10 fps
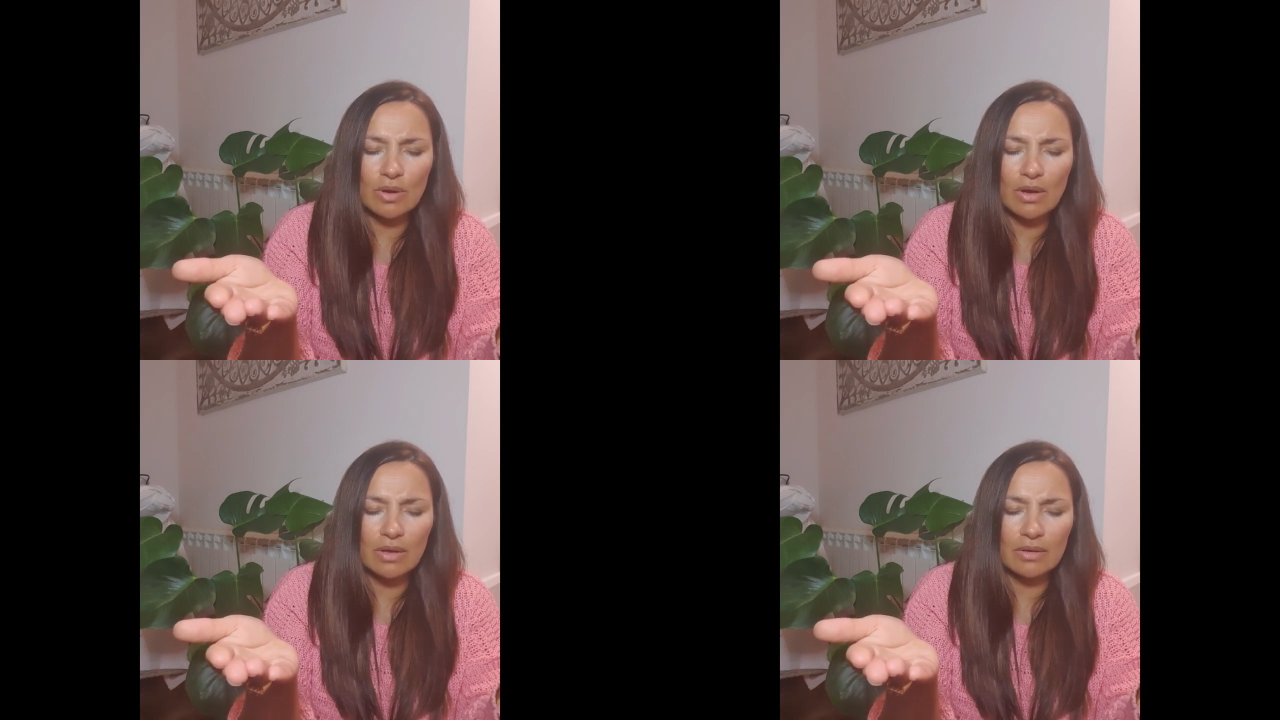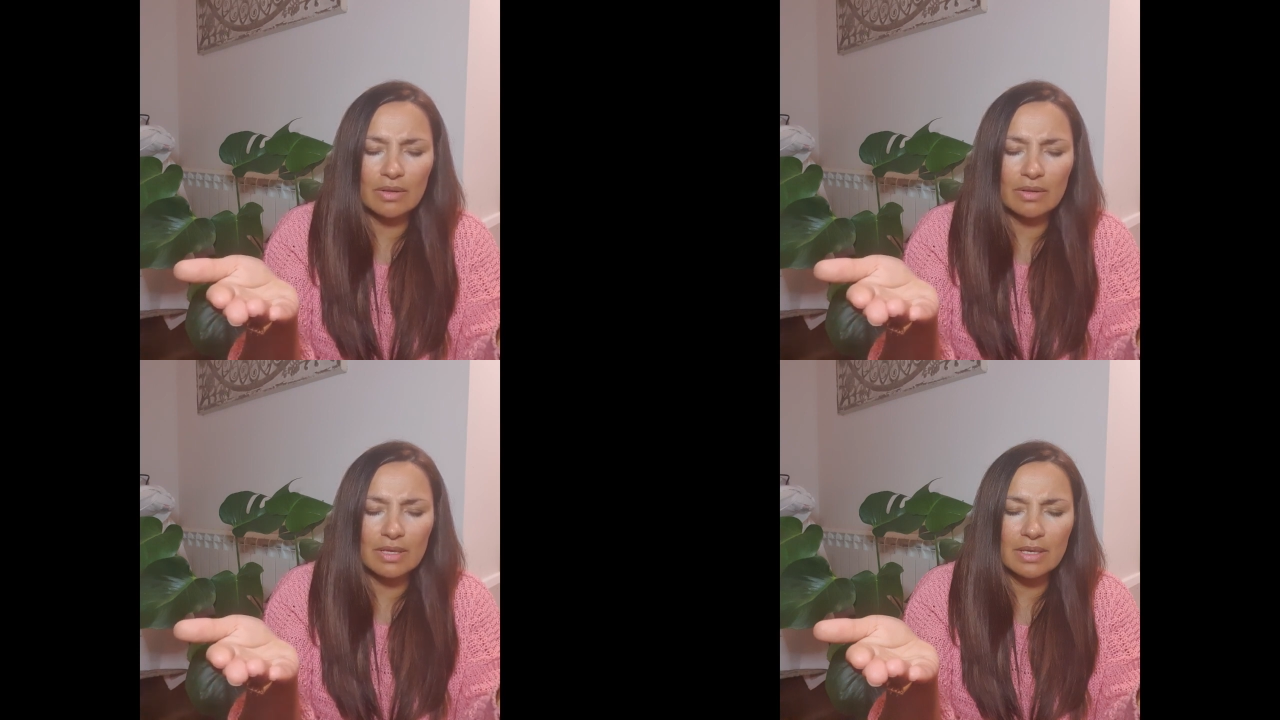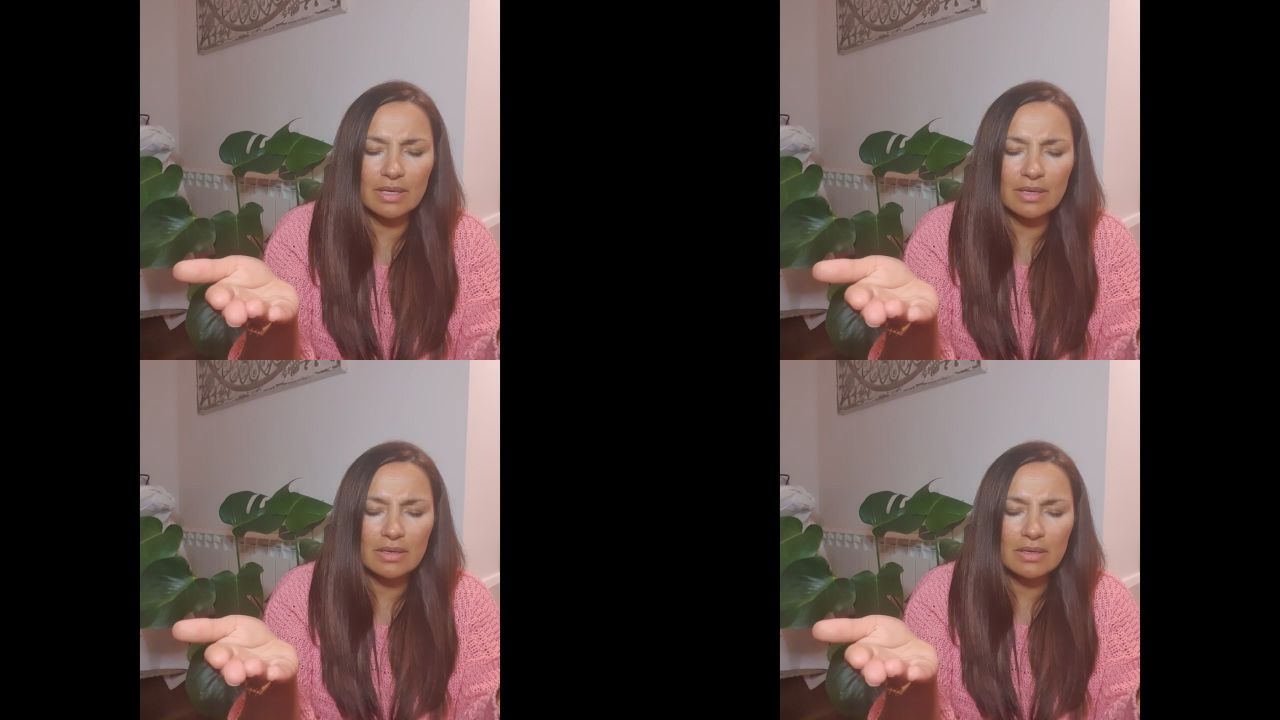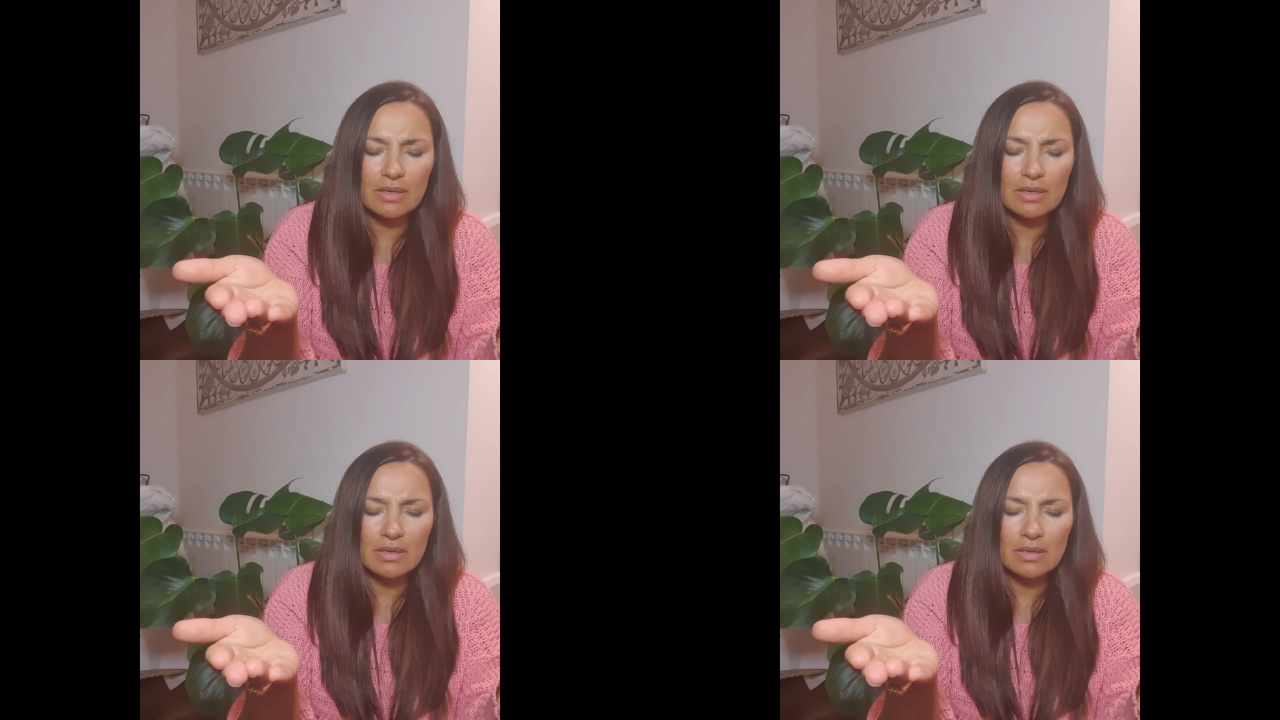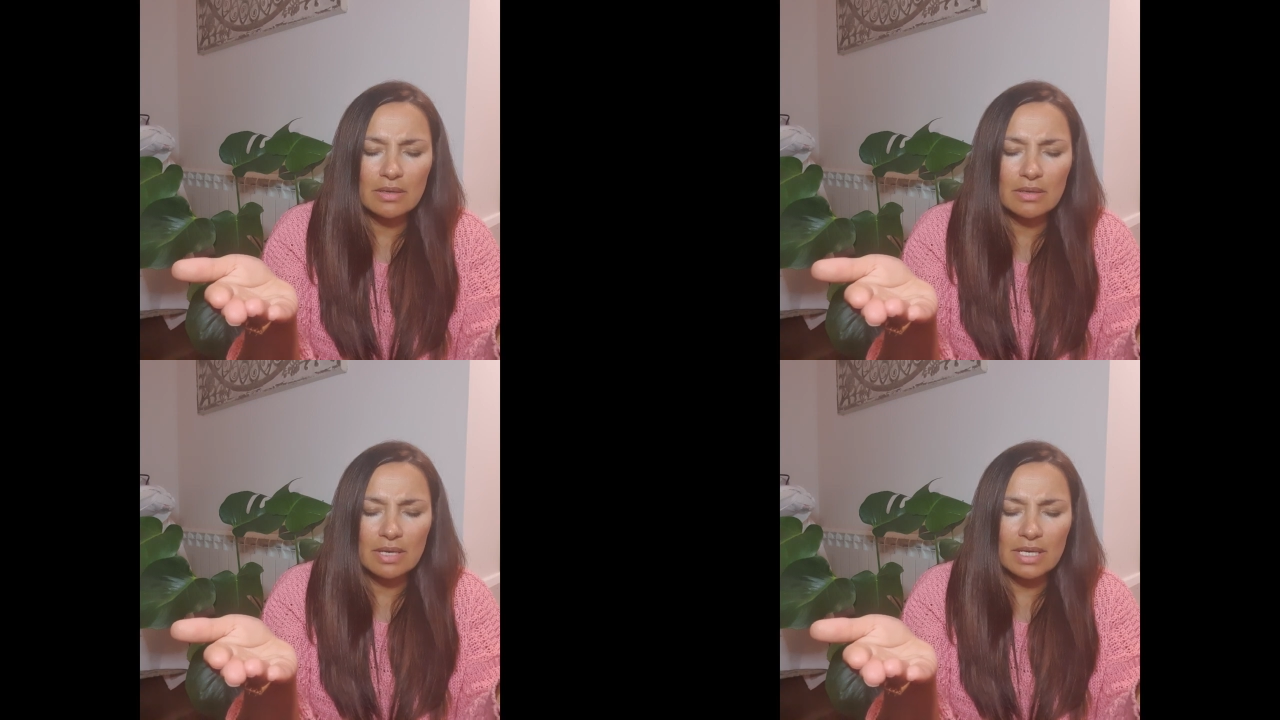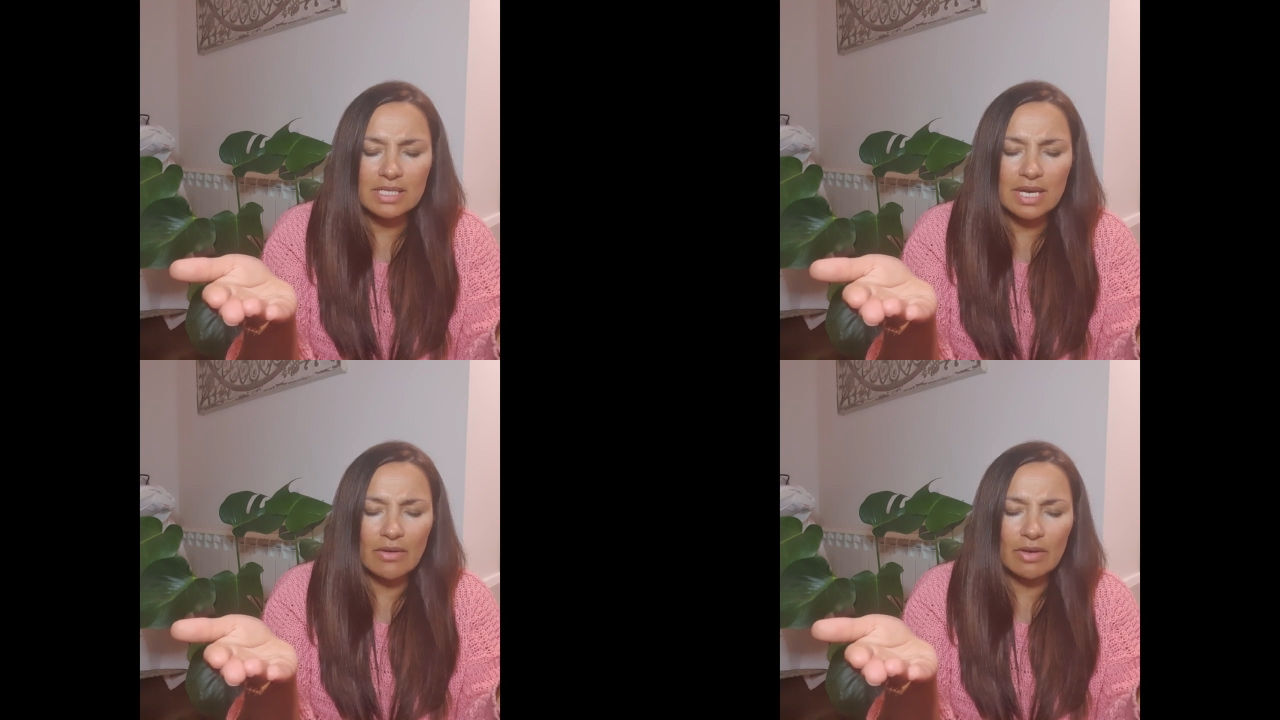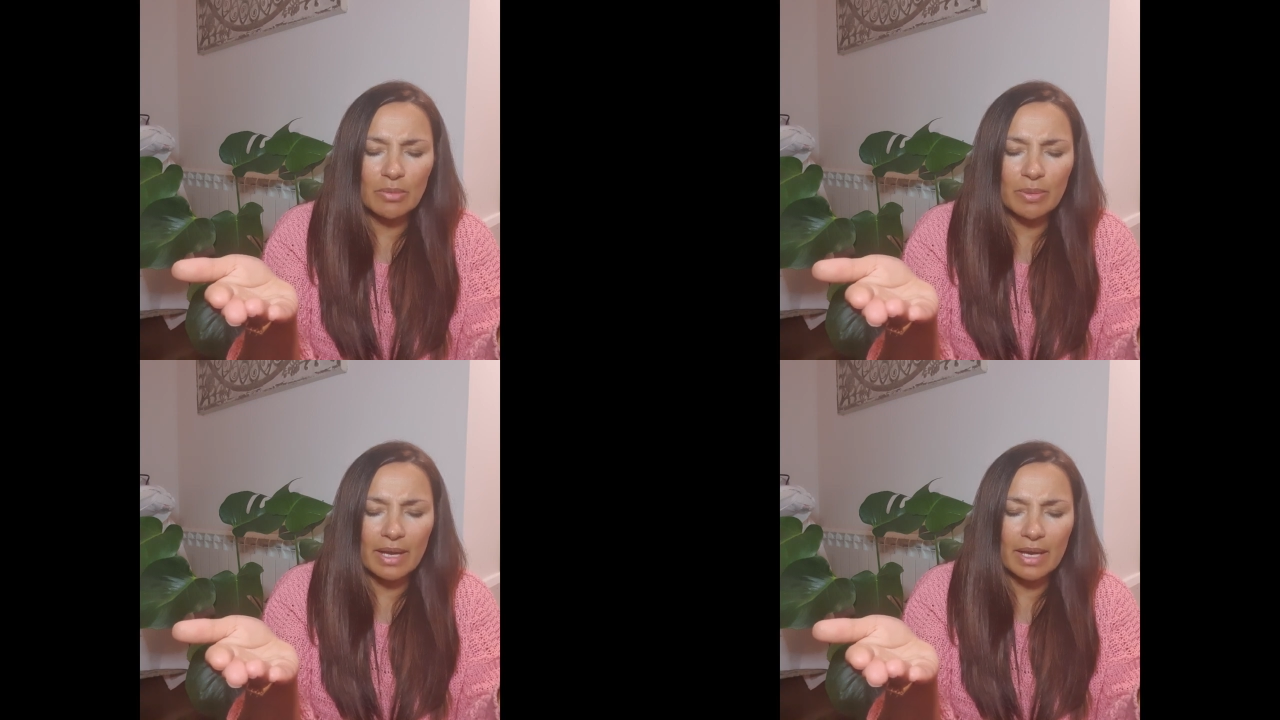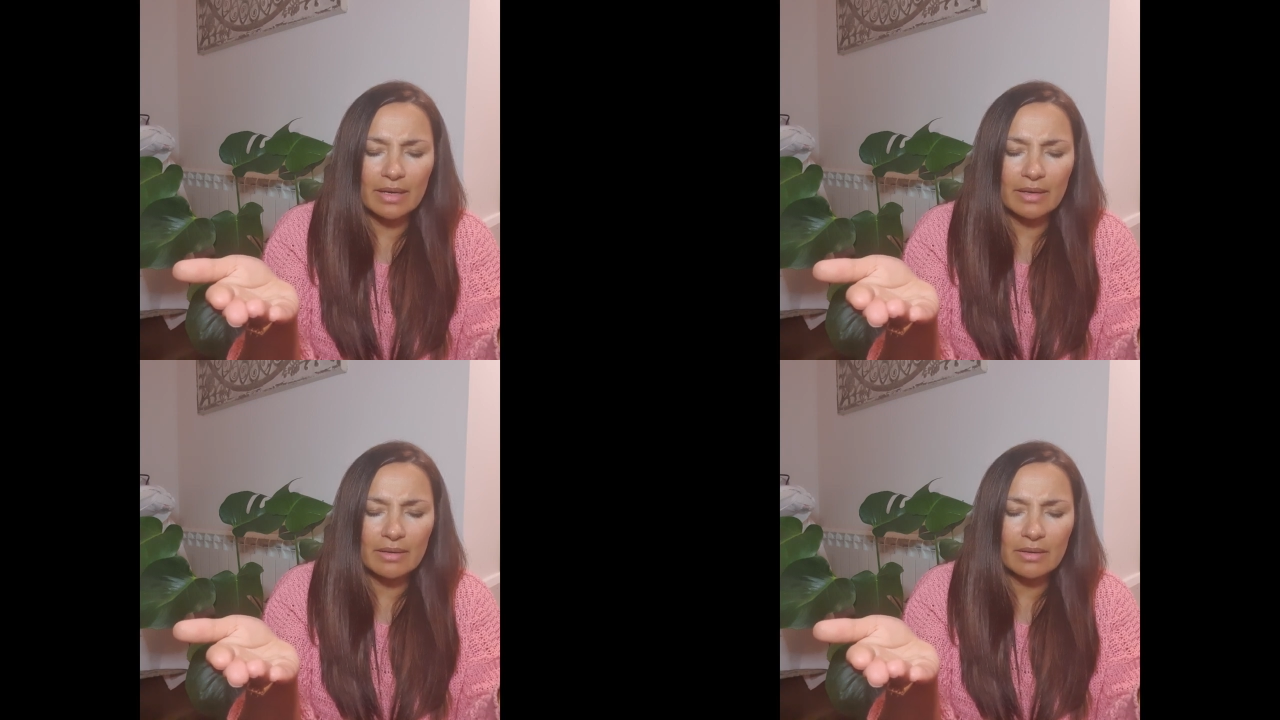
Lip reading: on the etheric plane.